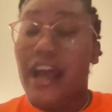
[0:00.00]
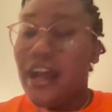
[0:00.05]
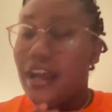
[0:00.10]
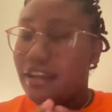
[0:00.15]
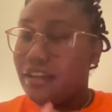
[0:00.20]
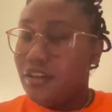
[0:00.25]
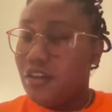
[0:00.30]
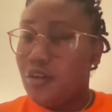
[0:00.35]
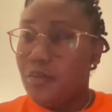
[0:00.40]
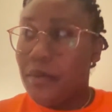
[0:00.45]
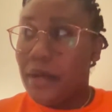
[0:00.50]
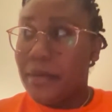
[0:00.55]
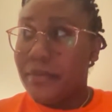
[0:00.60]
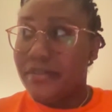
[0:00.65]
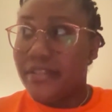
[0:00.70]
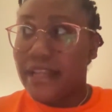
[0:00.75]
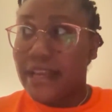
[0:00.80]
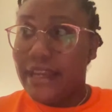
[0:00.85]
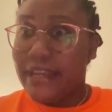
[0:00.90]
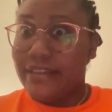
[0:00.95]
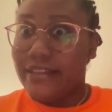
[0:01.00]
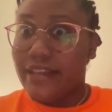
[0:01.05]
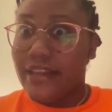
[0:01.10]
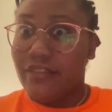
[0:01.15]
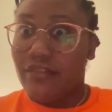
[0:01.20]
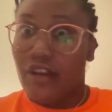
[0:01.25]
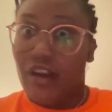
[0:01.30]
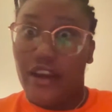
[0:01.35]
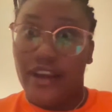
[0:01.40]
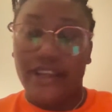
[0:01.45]
hope I'm saying that
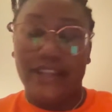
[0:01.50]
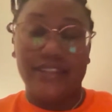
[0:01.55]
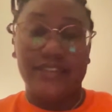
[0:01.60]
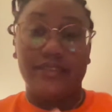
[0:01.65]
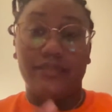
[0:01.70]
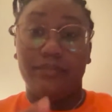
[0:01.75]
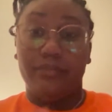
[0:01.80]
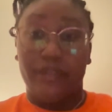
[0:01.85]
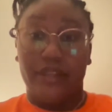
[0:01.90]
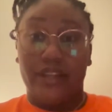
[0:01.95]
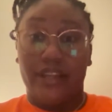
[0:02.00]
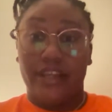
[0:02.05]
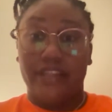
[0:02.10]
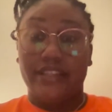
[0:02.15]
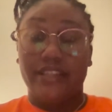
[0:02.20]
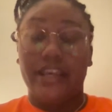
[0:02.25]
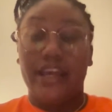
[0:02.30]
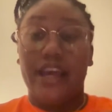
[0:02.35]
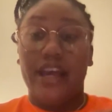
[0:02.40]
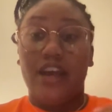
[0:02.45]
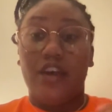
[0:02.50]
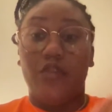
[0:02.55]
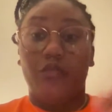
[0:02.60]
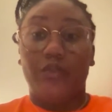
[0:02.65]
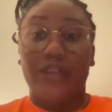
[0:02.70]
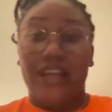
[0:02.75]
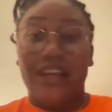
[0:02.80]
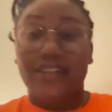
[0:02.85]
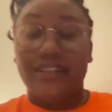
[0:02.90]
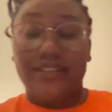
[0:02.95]
right, but when
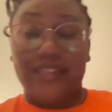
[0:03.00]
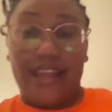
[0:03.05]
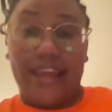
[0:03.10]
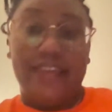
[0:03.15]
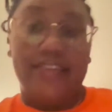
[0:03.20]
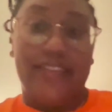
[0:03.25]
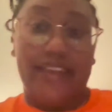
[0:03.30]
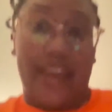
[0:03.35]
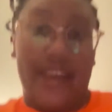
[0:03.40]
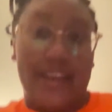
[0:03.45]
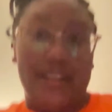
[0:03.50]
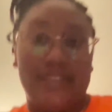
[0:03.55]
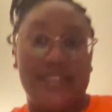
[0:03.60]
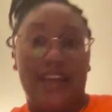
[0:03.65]
I say that,